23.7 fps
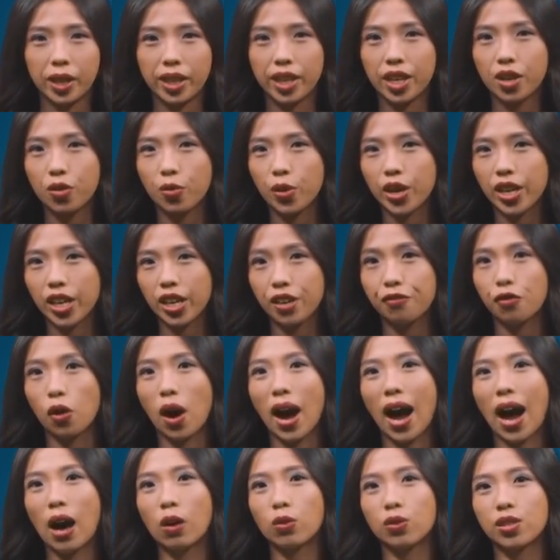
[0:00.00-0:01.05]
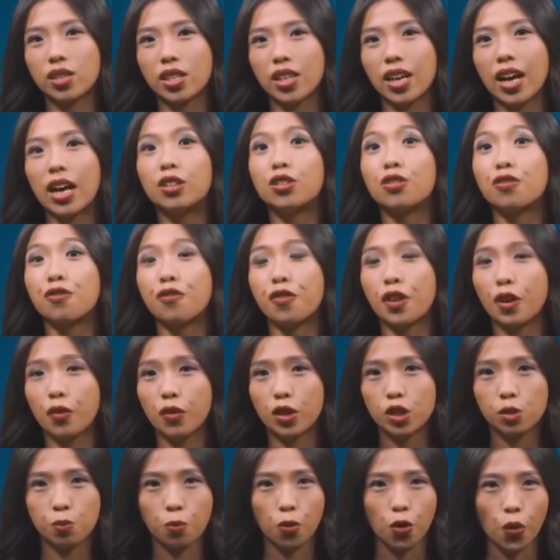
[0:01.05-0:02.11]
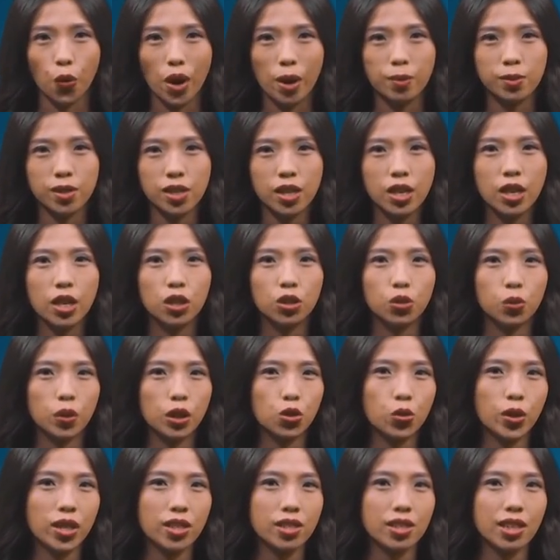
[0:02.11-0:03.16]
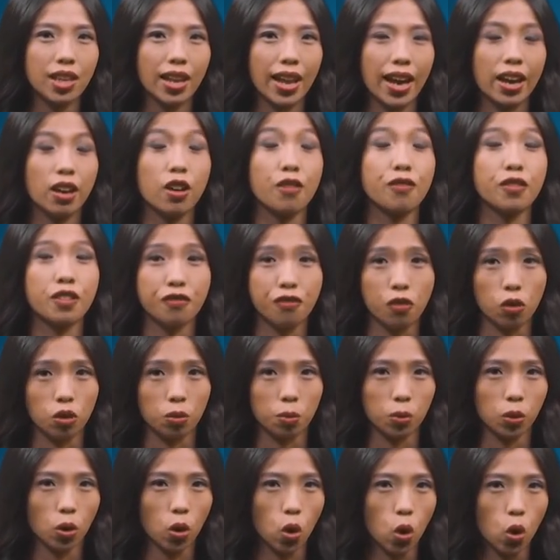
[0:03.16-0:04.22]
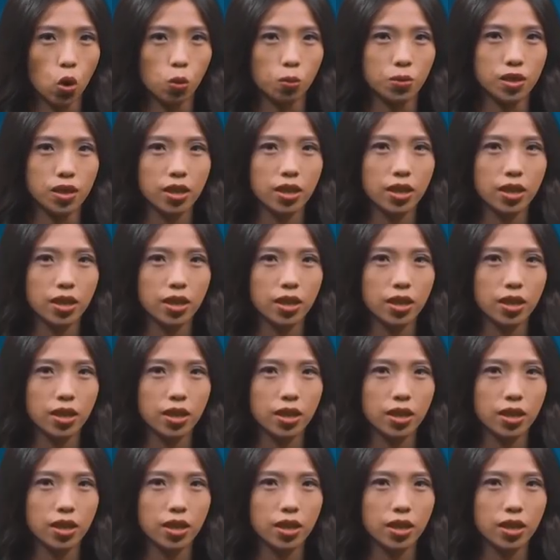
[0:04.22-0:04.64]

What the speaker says: billion ringgit for housing under various programs to address the lack of affordable homes.